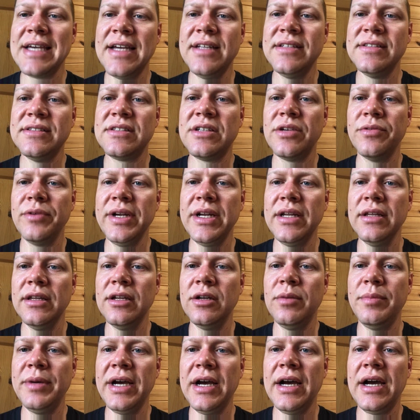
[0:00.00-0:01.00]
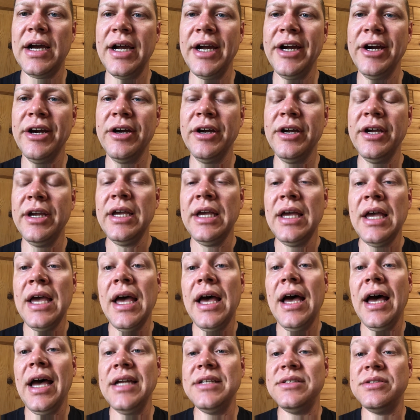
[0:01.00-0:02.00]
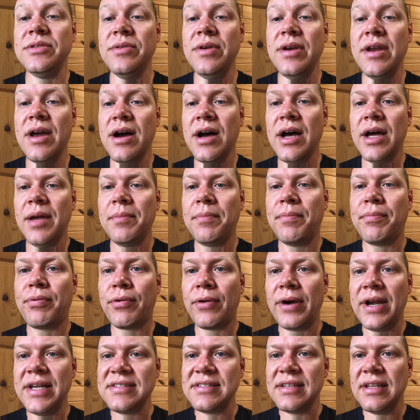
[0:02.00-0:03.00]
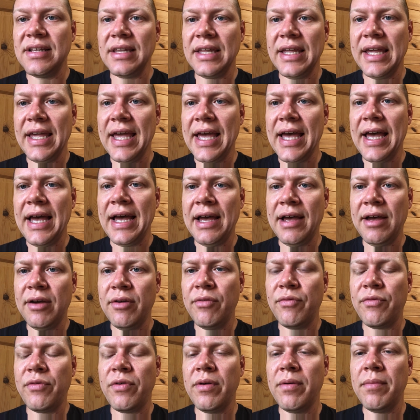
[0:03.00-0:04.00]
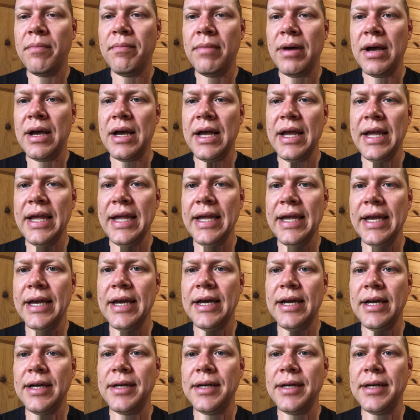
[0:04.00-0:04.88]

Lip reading: tends to read a little bit higher. I do not presently have my